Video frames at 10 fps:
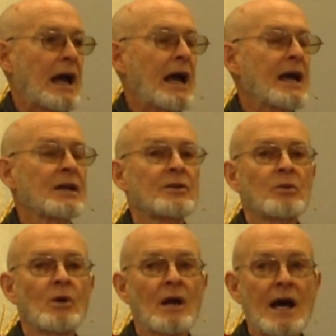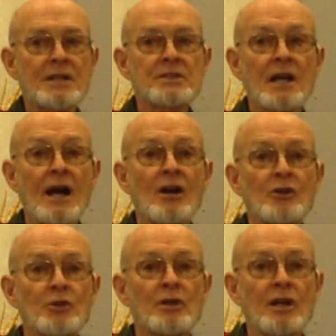And what
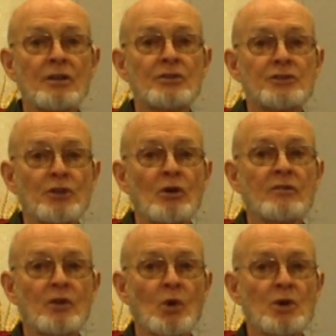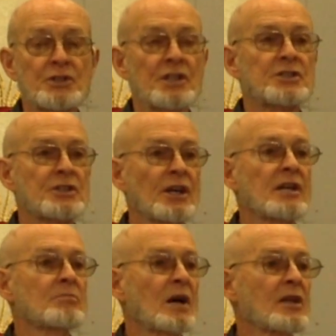Eisenhower knew and others know, of course, it's
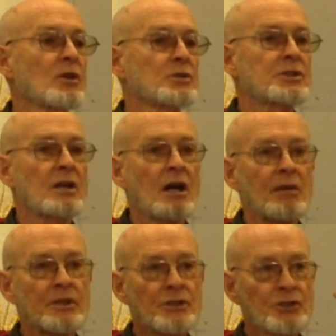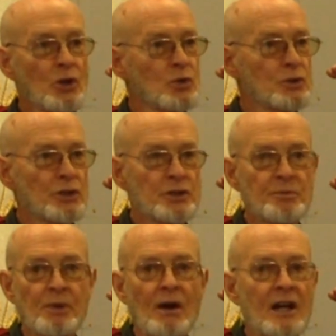done by those common soldiers,
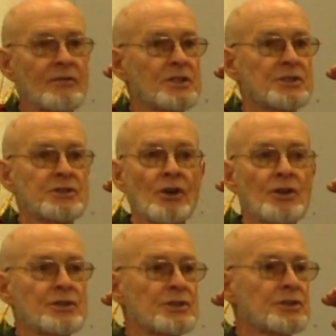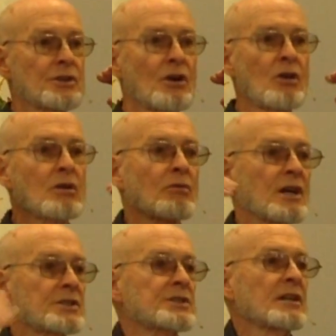privates, sergeants, and all the
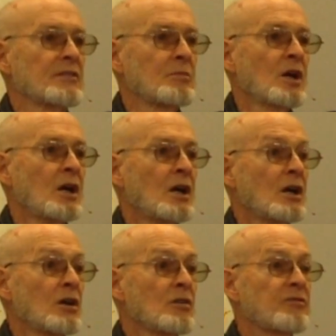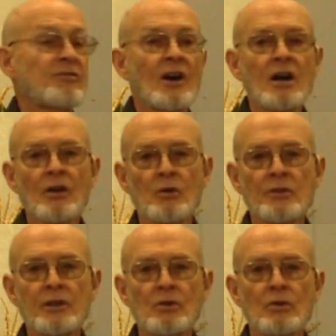rest of them who follow
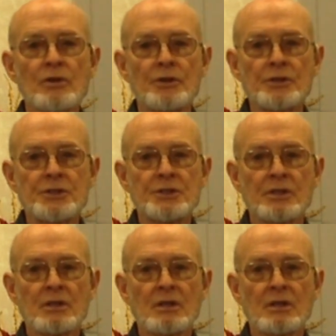the orders.